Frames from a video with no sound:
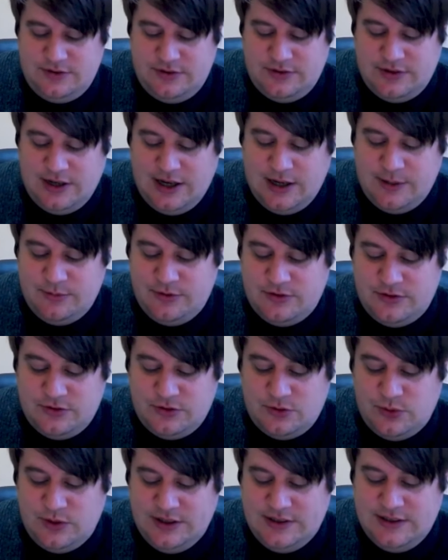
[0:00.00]
times
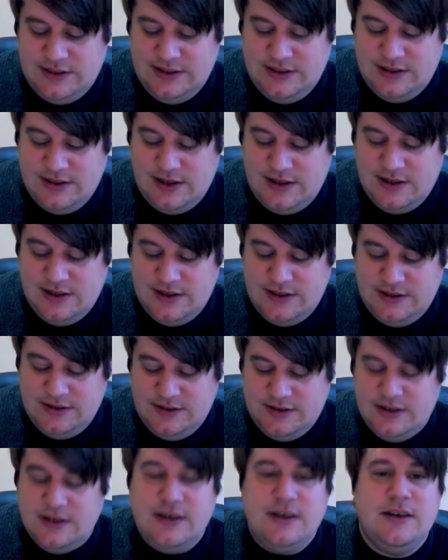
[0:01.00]

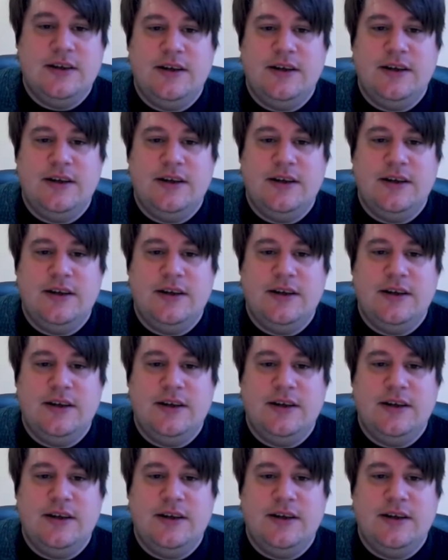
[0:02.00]
29